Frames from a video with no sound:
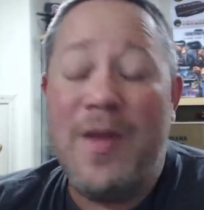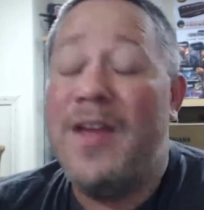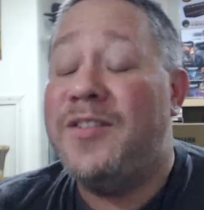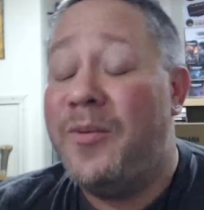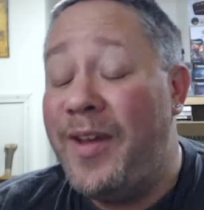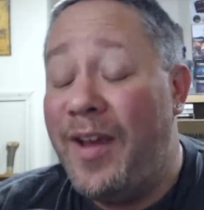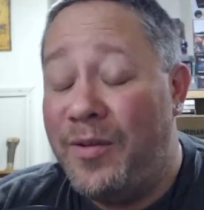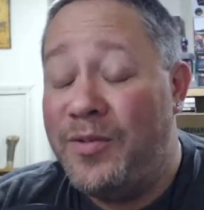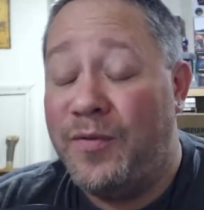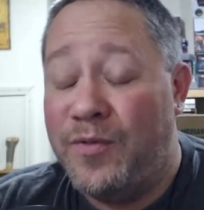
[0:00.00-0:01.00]
Something
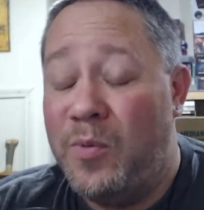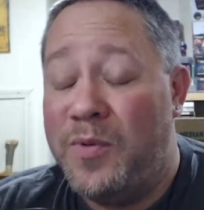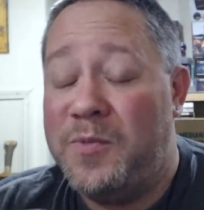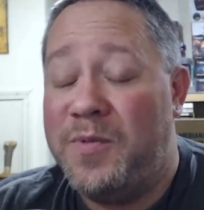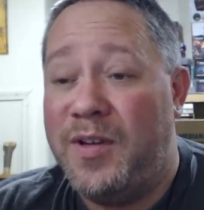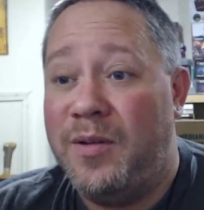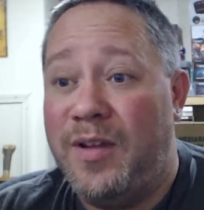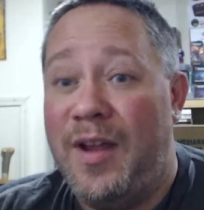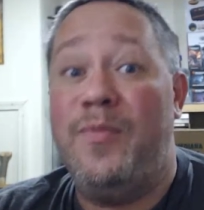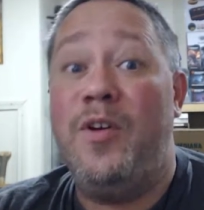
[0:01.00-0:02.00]
else of note with this particular
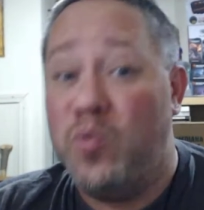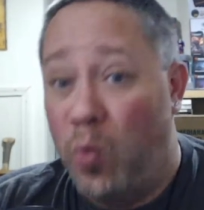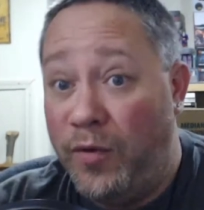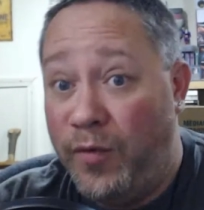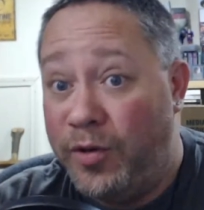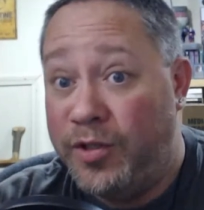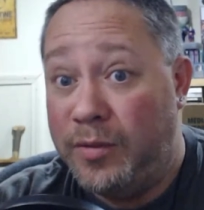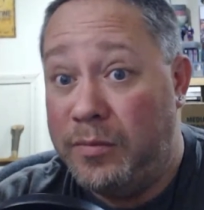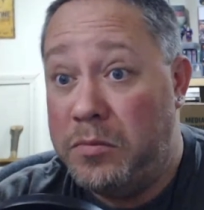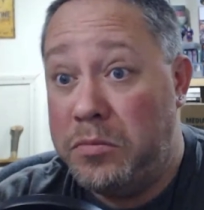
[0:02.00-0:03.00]
game, there's one version.
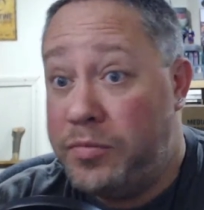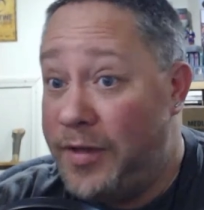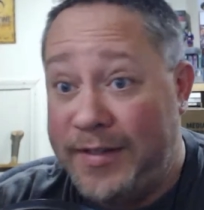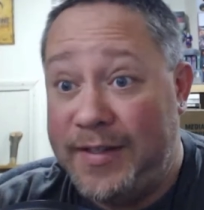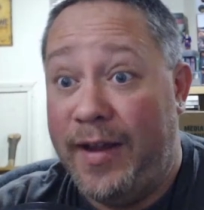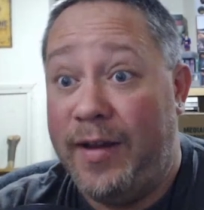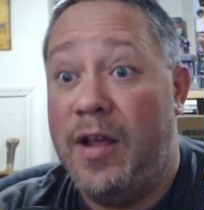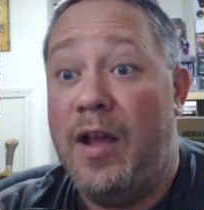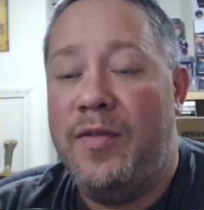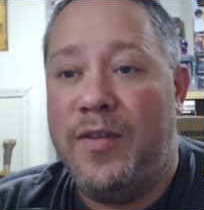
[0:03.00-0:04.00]
That's it.
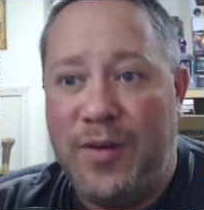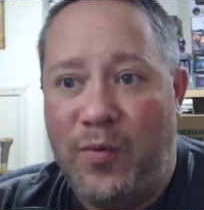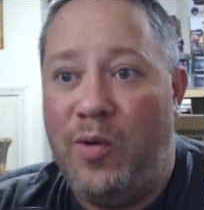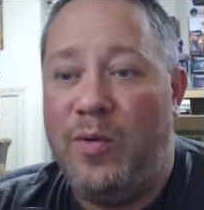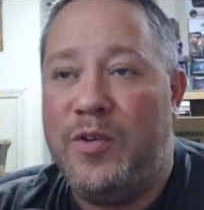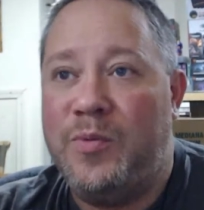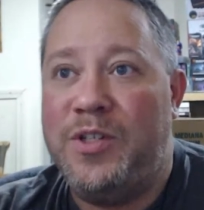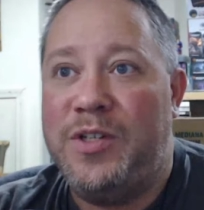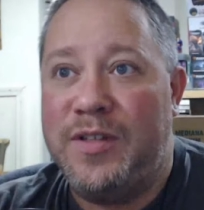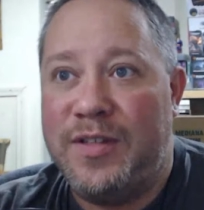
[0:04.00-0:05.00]
The difficulty switch
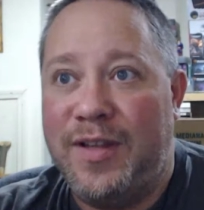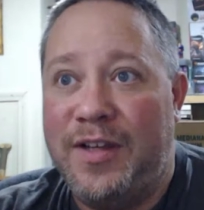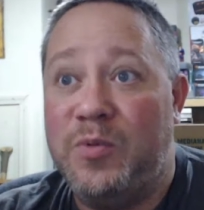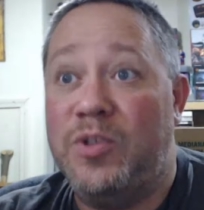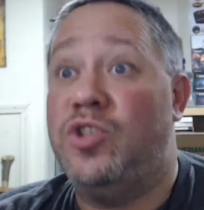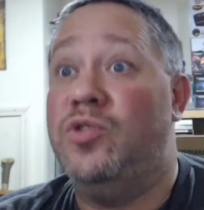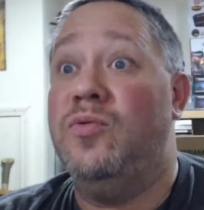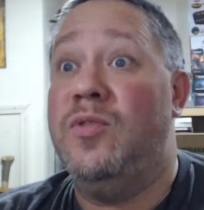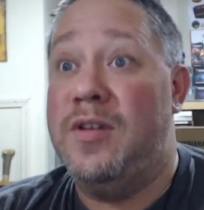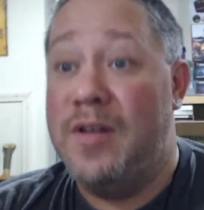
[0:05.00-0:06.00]
and the select switch do
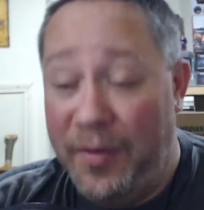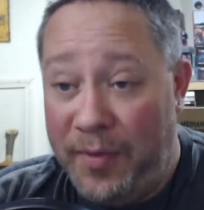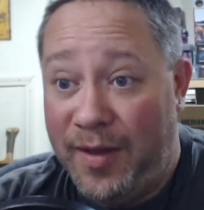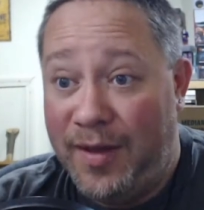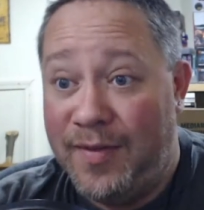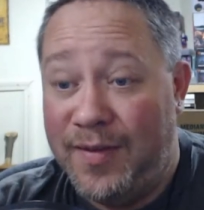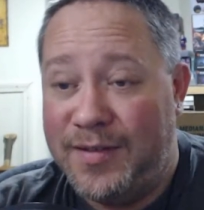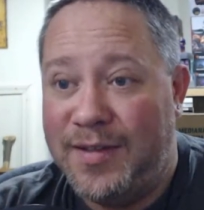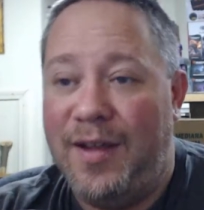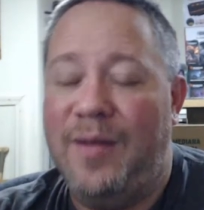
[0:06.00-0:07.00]
nothing in this
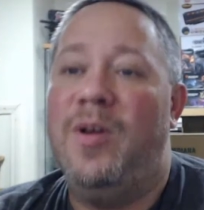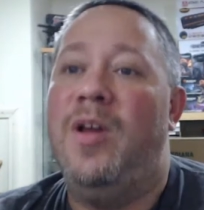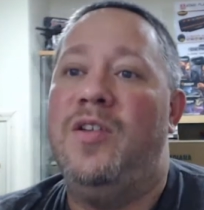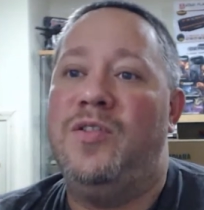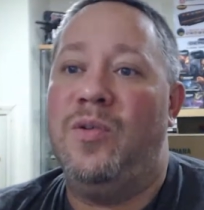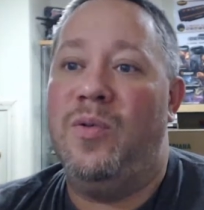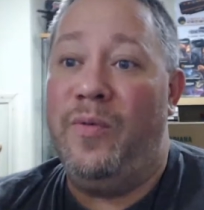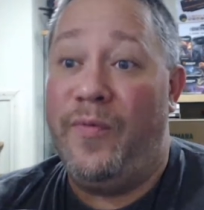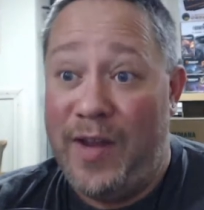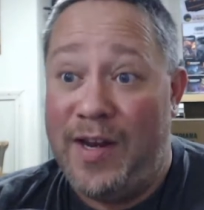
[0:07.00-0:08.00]
game. So
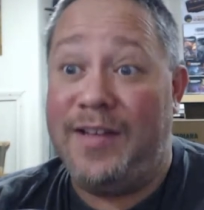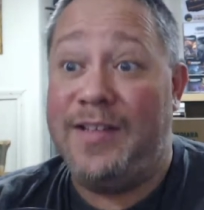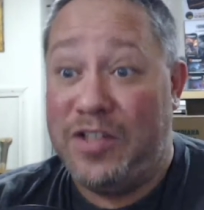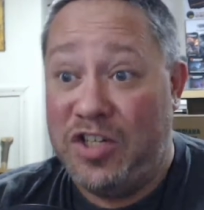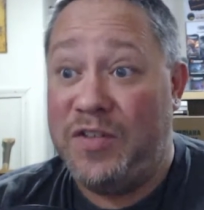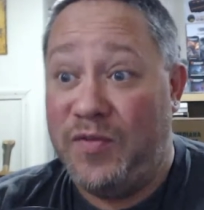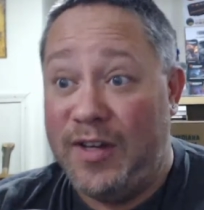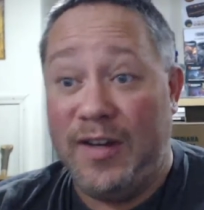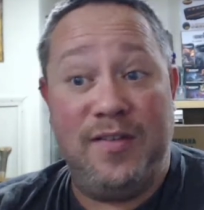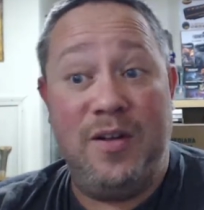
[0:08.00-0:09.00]
Phoenix is just
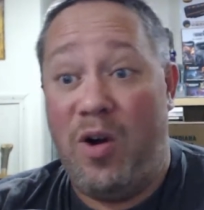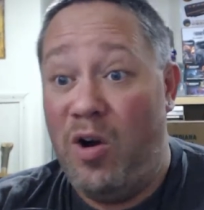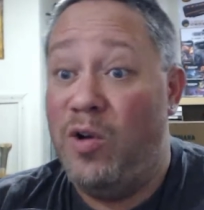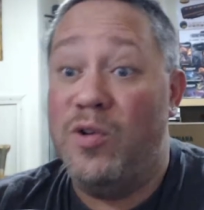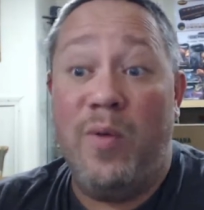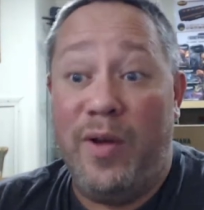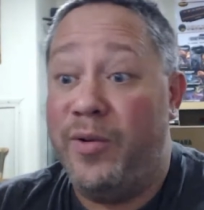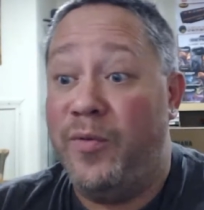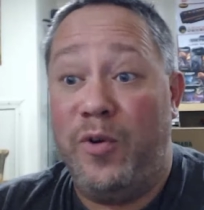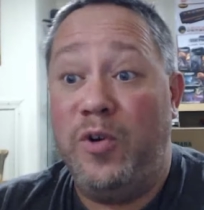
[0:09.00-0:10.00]
Phoenix. There are no other
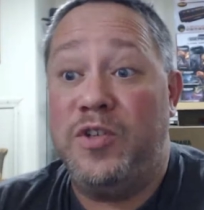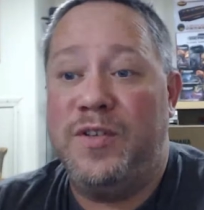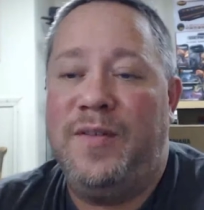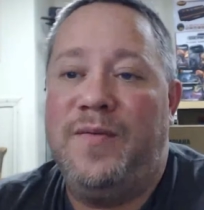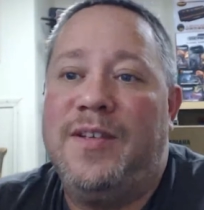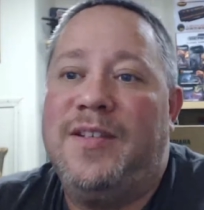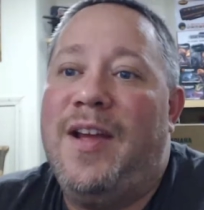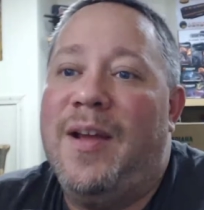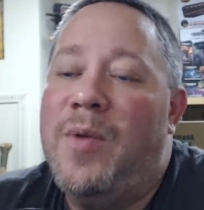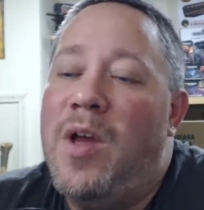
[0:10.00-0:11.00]
versions of this
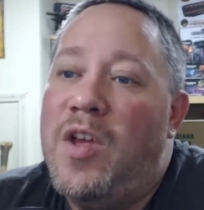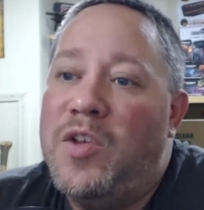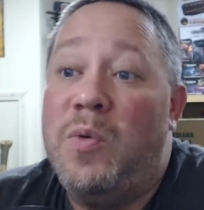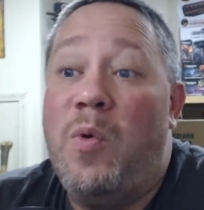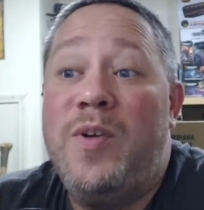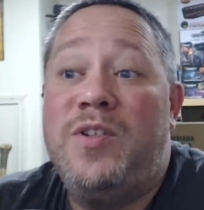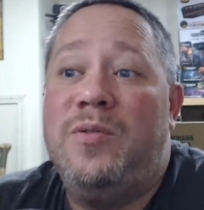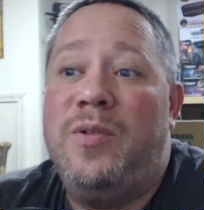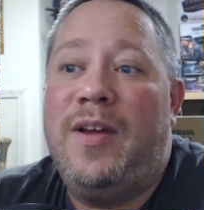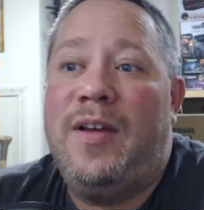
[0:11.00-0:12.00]
game. So when we start
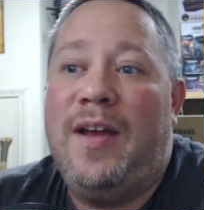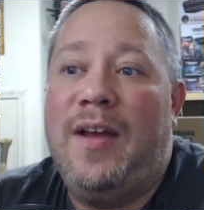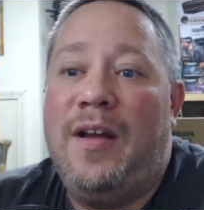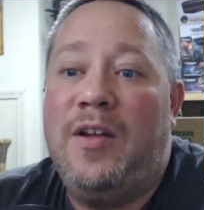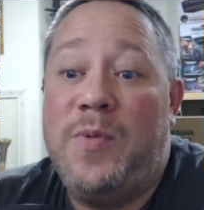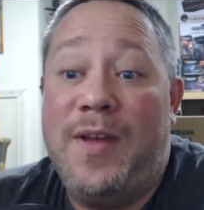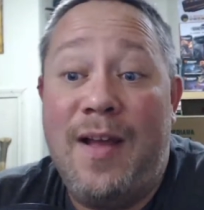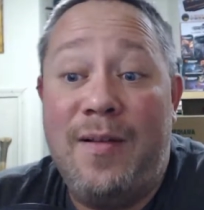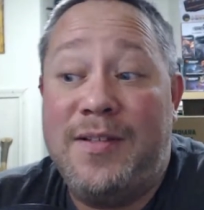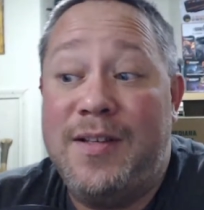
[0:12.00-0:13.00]
looking at Twin
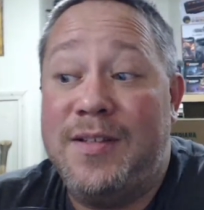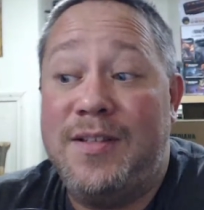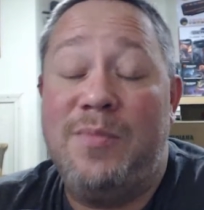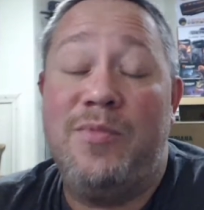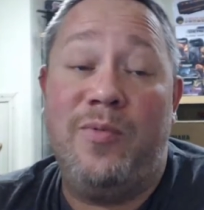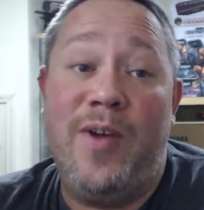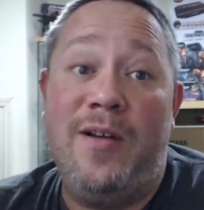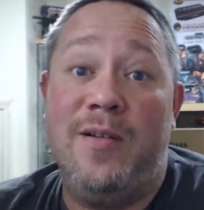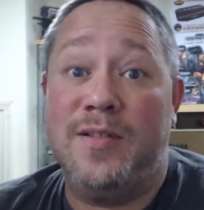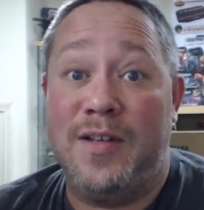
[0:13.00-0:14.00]
Galaxies and some of the
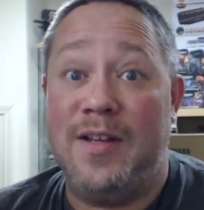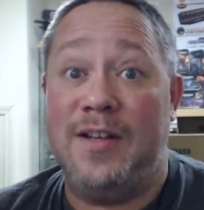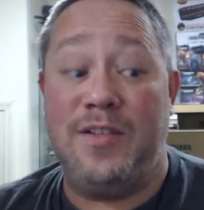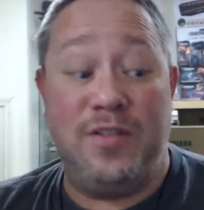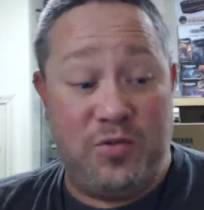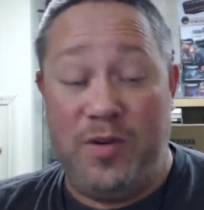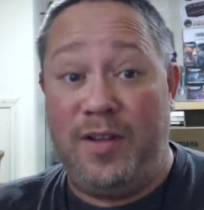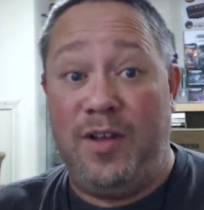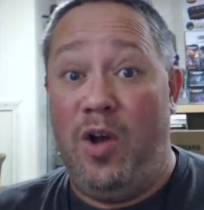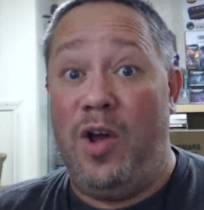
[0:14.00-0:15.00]
records, it is
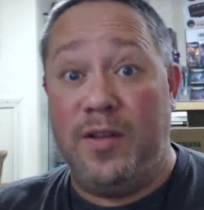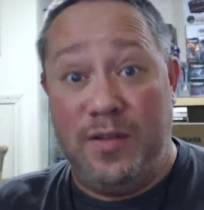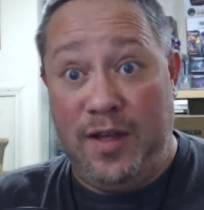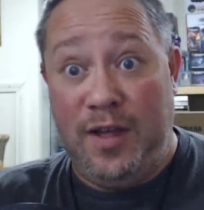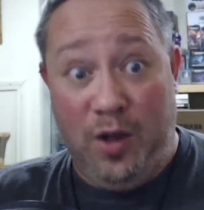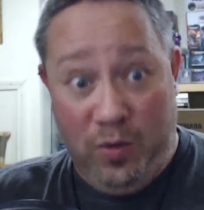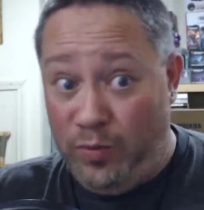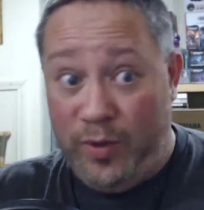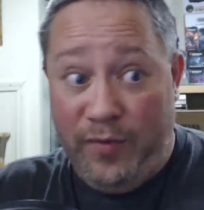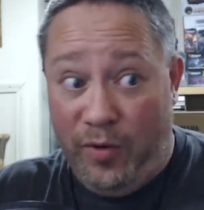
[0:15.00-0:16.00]
strictly on the
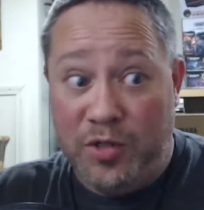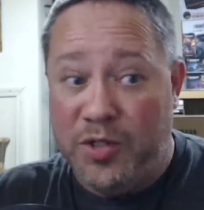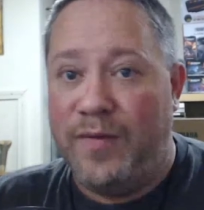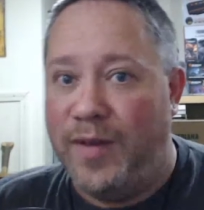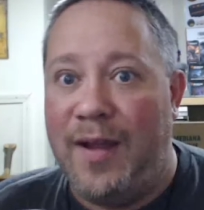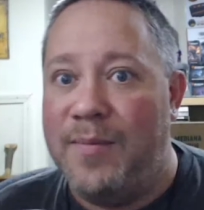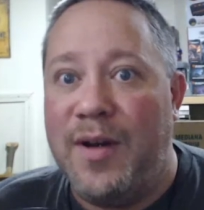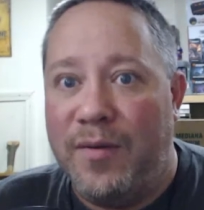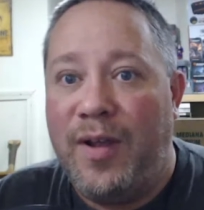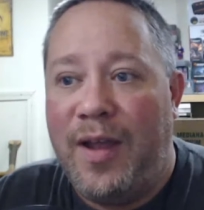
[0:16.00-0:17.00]
only version of the game that
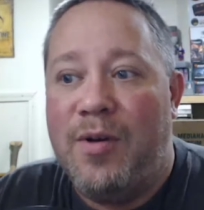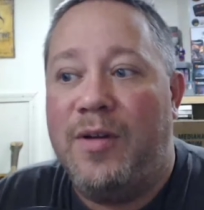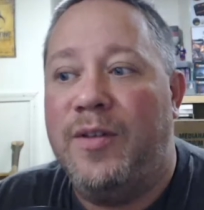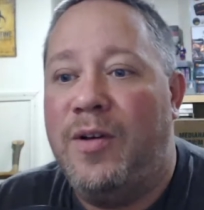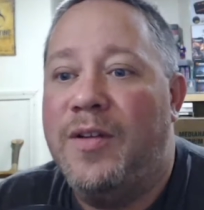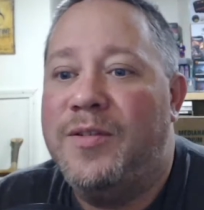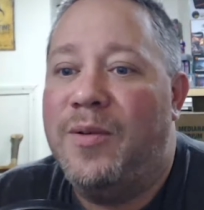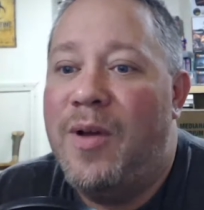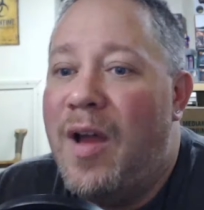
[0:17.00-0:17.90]
ever came out on the console.